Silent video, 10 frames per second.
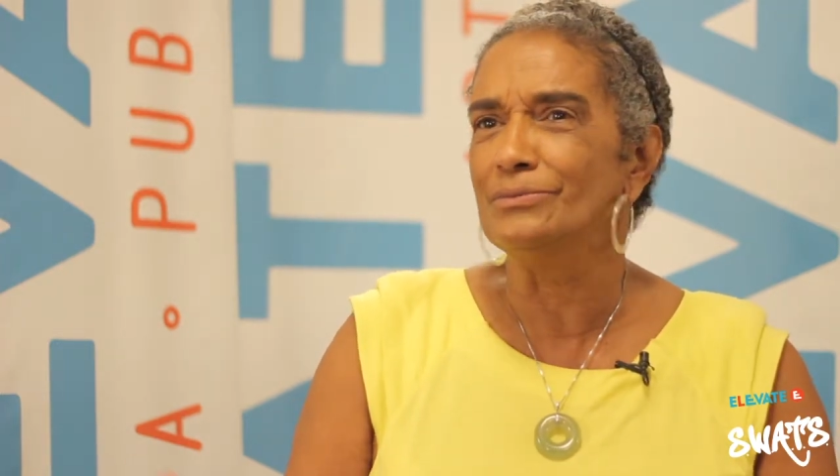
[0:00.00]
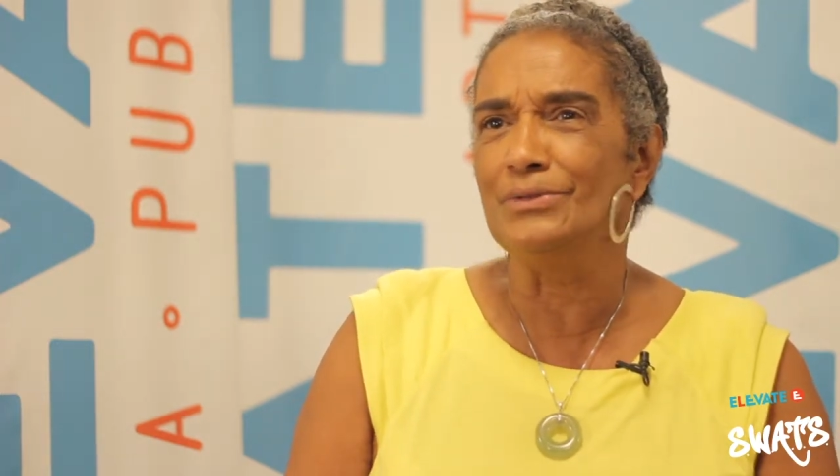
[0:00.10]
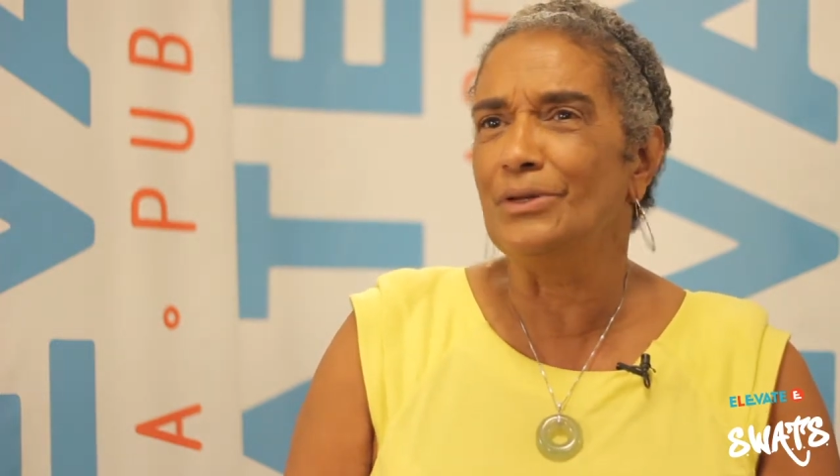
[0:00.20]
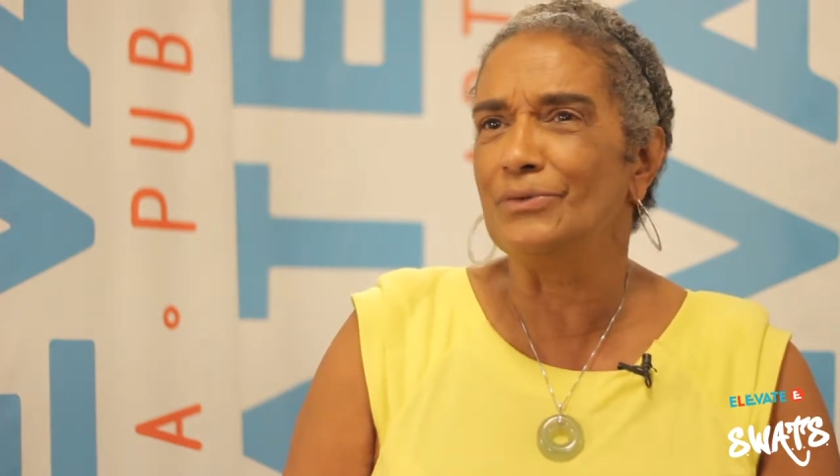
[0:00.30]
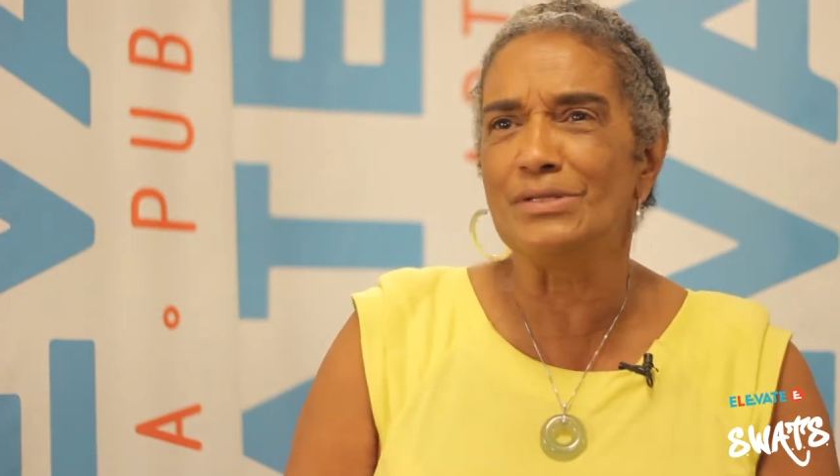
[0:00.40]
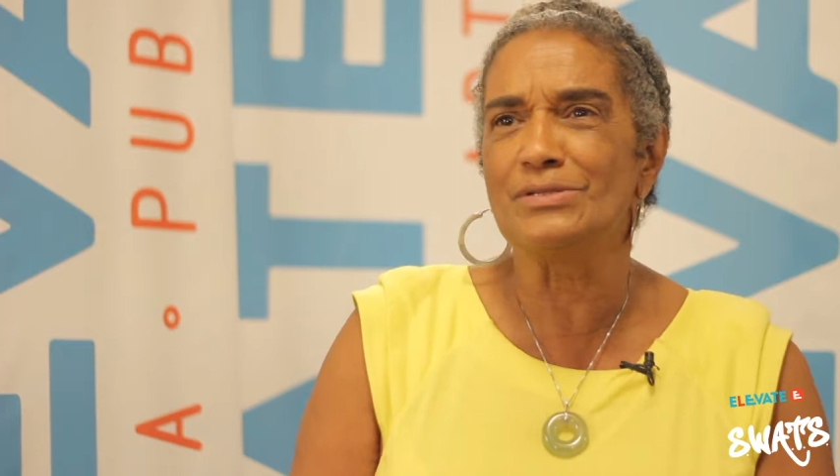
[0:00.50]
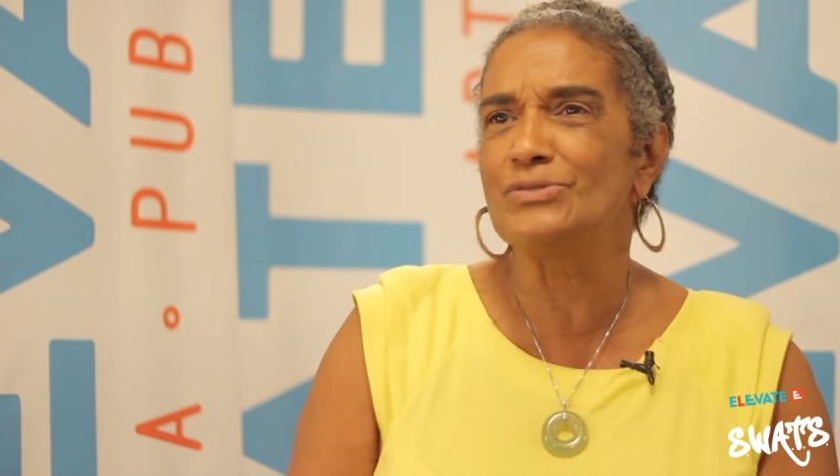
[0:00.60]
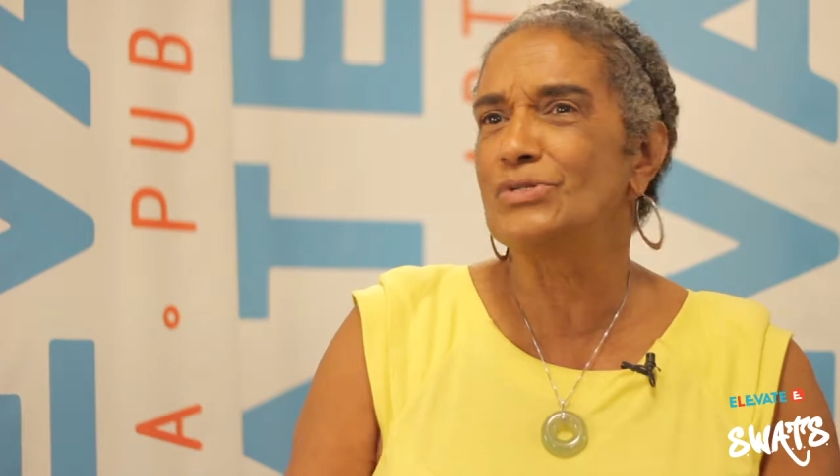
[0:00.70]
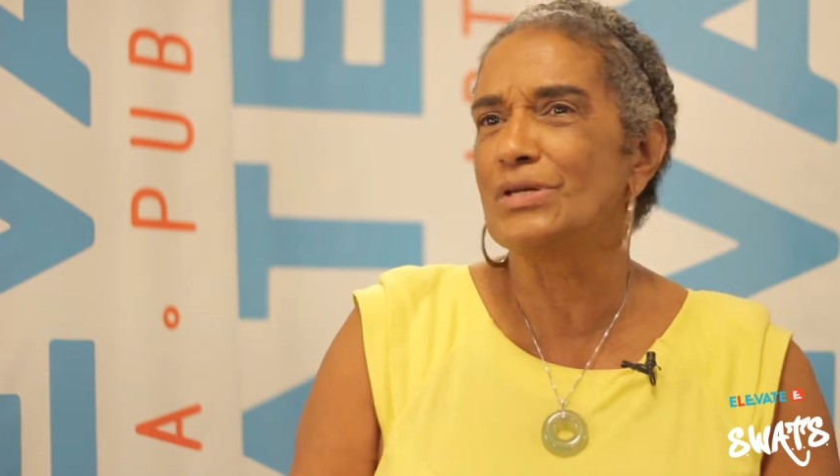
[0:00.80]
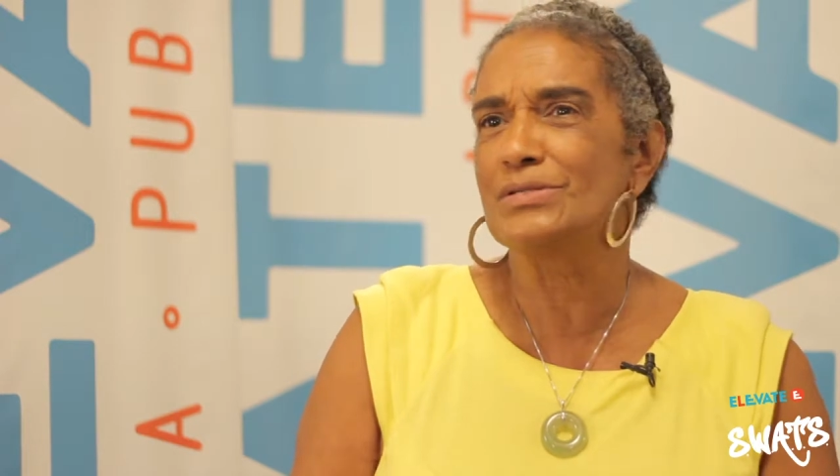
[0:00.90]
This is
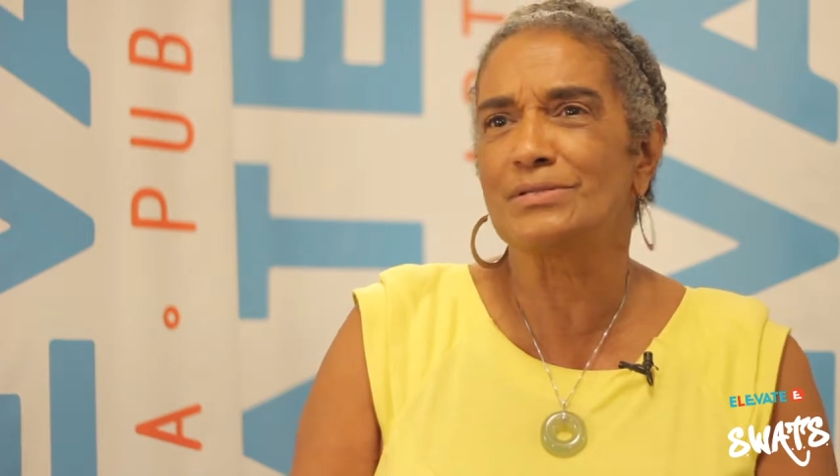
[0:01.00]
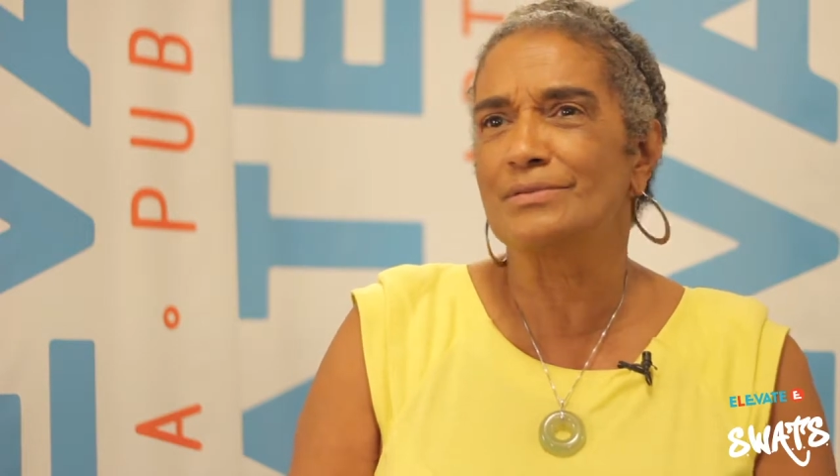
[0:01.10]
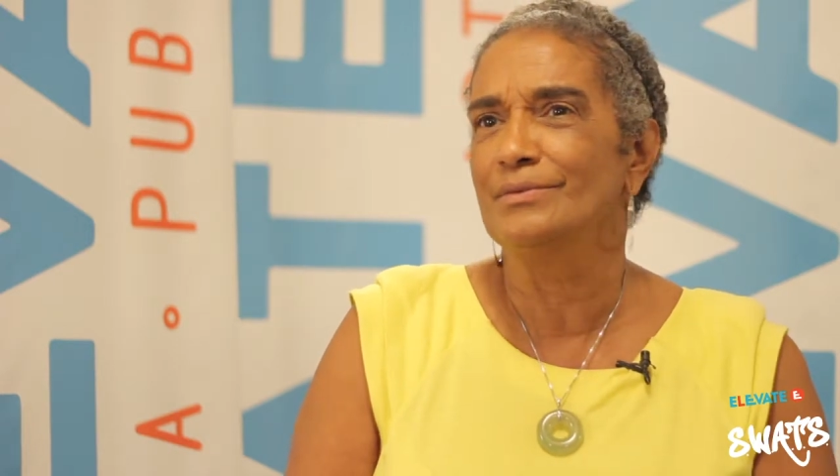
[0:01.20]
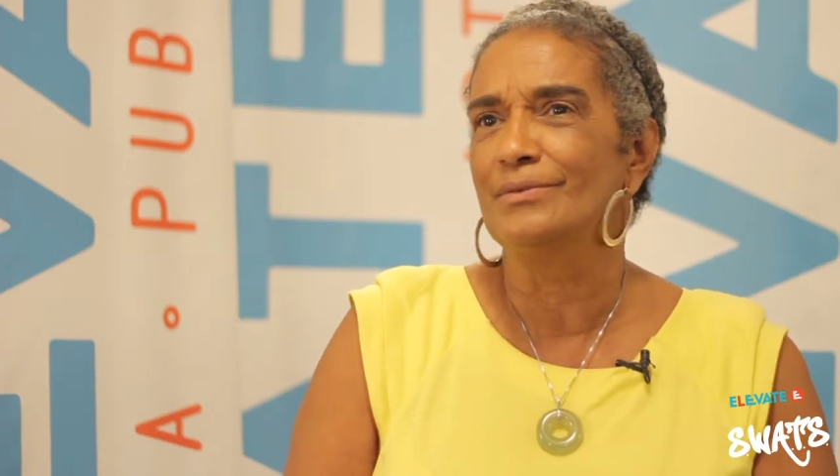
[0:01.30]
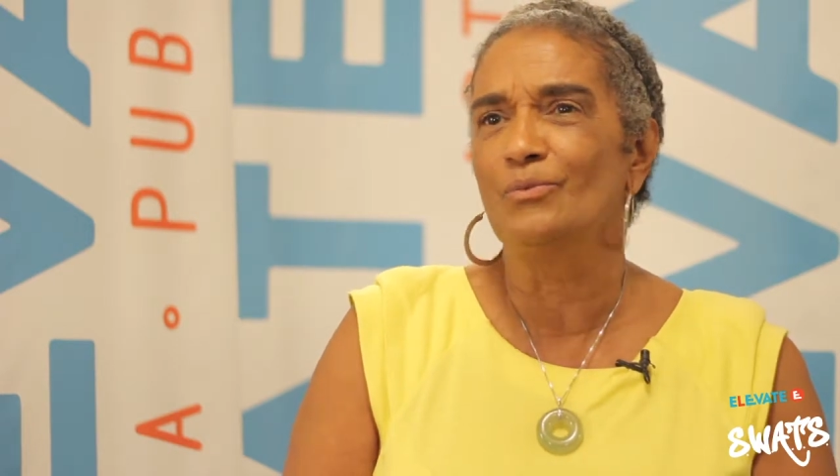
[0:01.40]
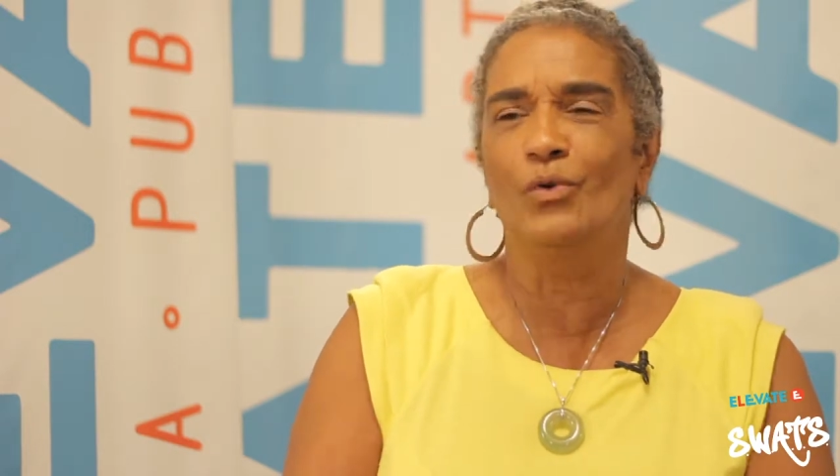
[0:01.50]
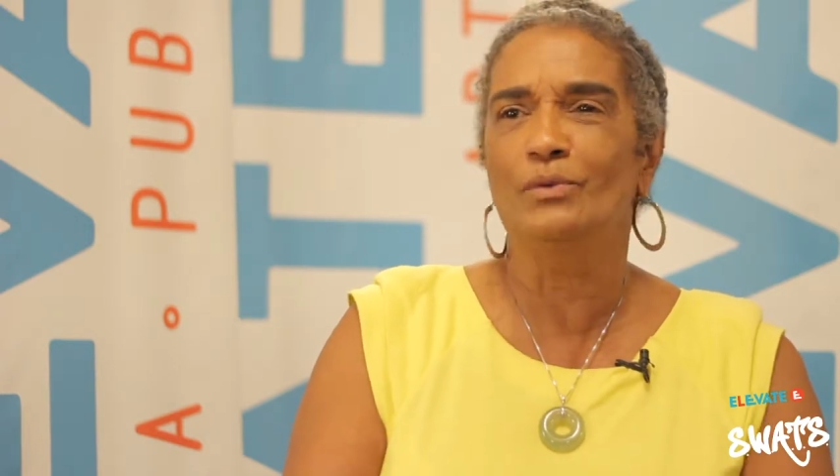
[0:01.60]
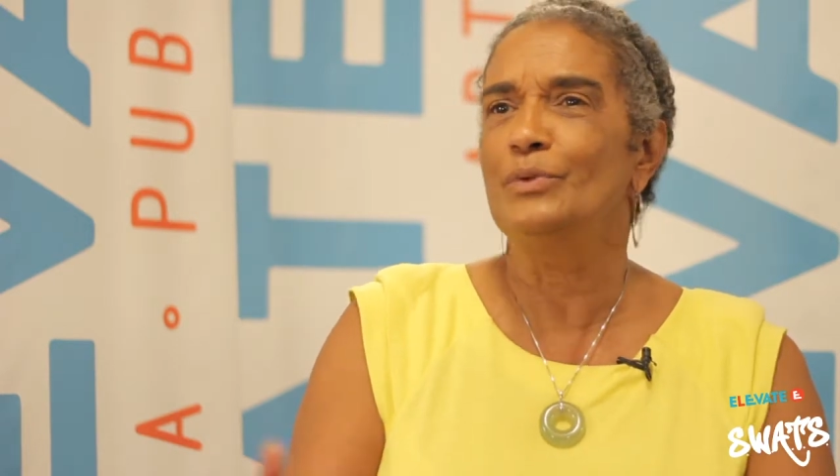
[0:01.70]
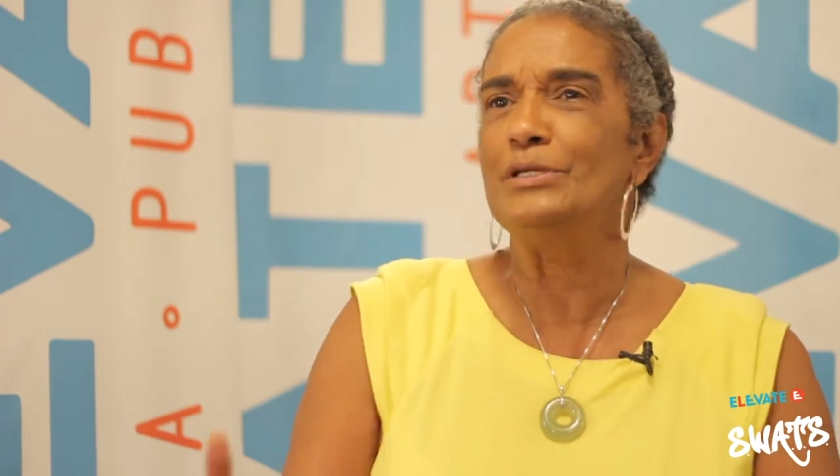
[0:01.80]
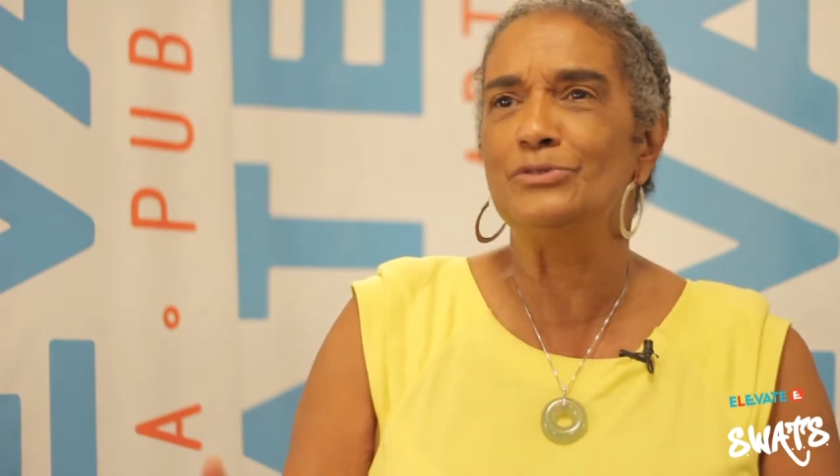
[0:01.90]
just
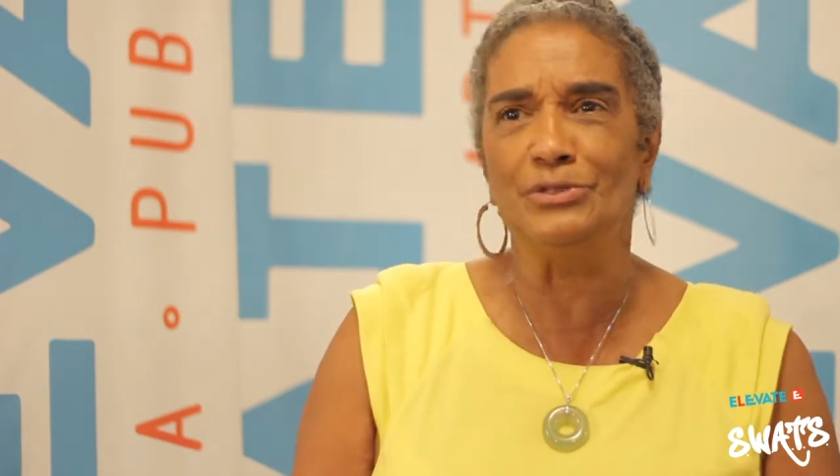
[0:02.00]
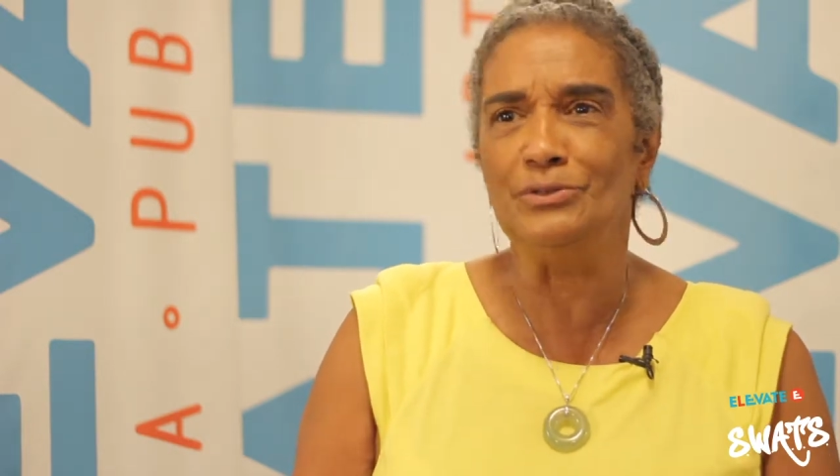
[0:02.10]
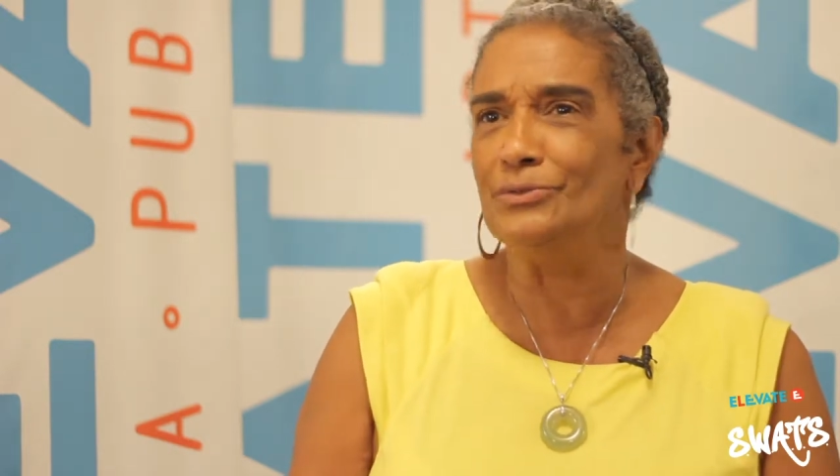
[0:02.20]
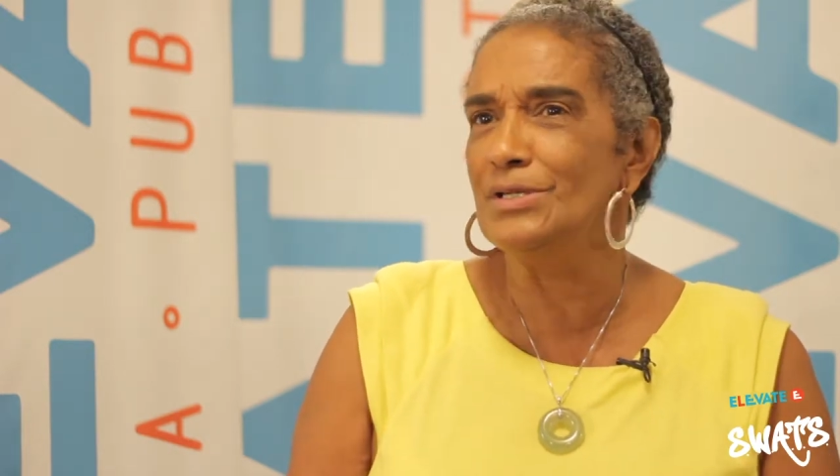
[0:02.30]
what we do.